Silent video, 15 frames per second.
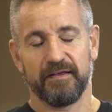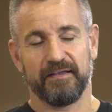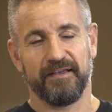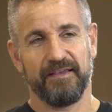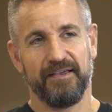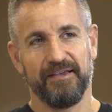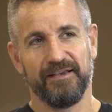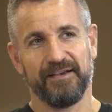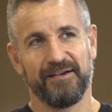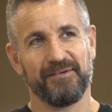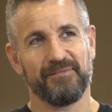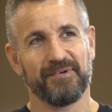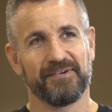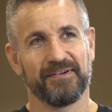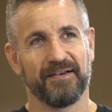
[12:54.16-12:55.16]
Yeah,
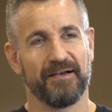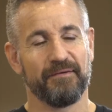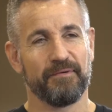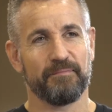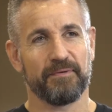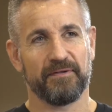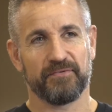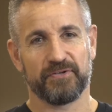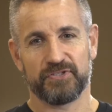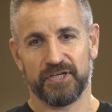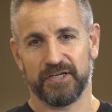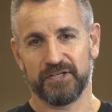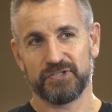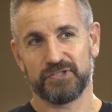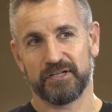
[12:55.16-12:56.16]
I'm a bit of a
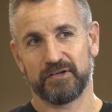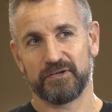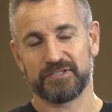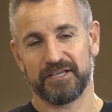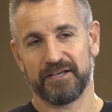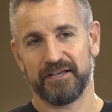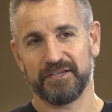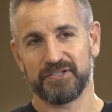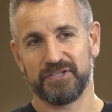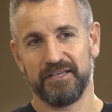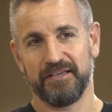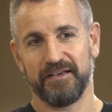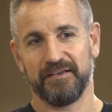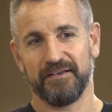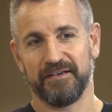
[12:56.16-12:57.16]
chicken shit, because I
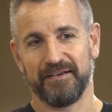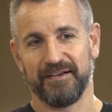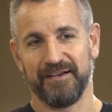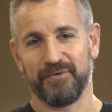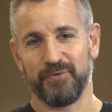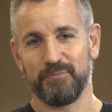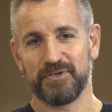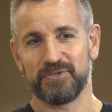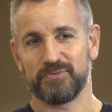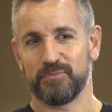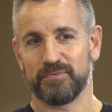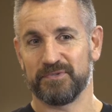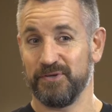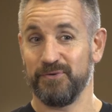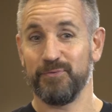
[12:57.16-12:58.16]
actually I almost
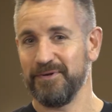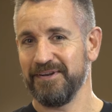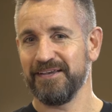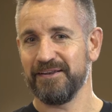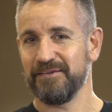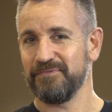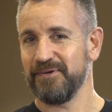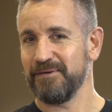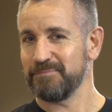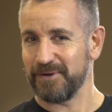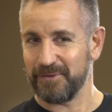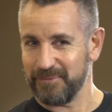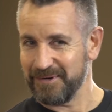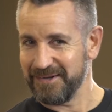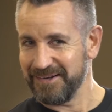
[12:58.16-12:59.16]
didn't want to get a fight, but I
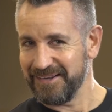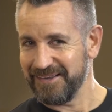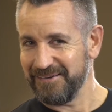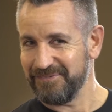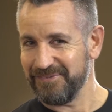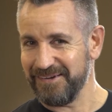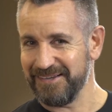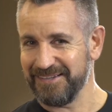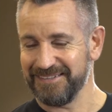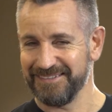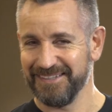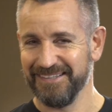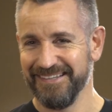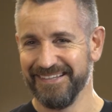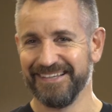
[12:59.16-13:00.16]
wanted to get a fight.